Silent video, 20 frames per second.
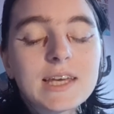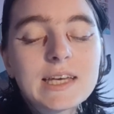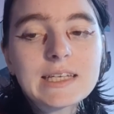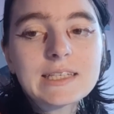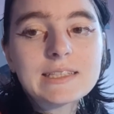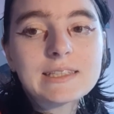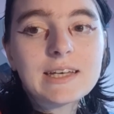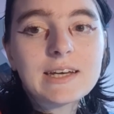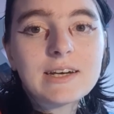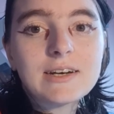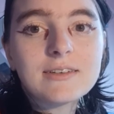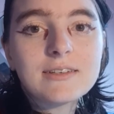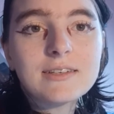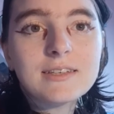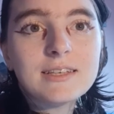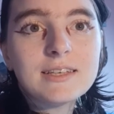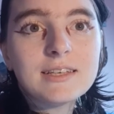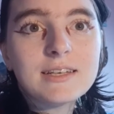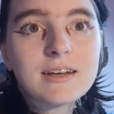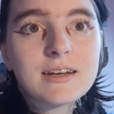So
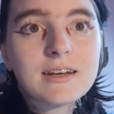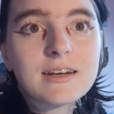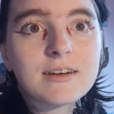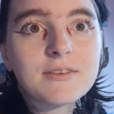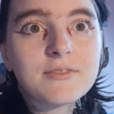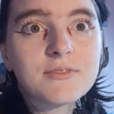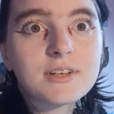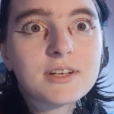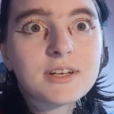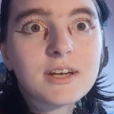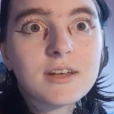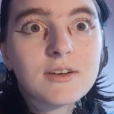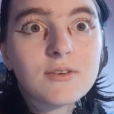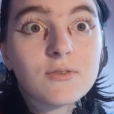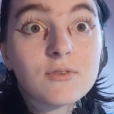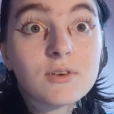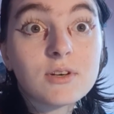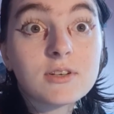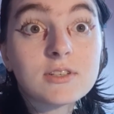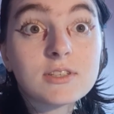yeah, forgetting
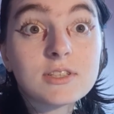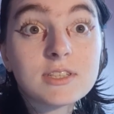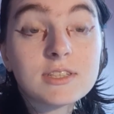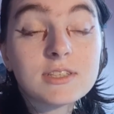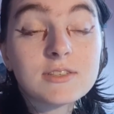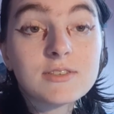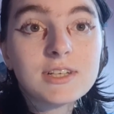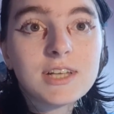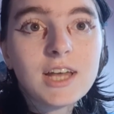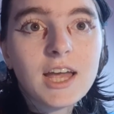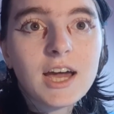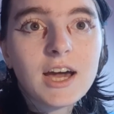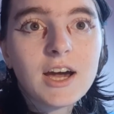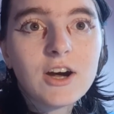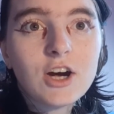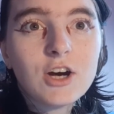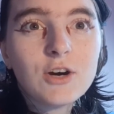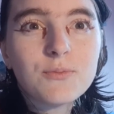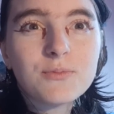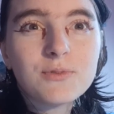words doesn't really
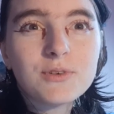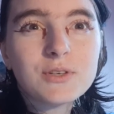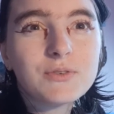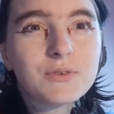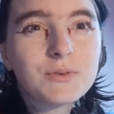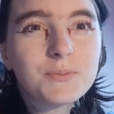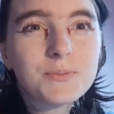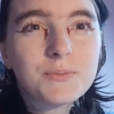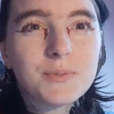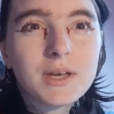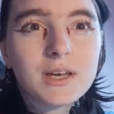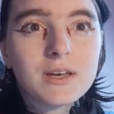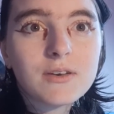help with a big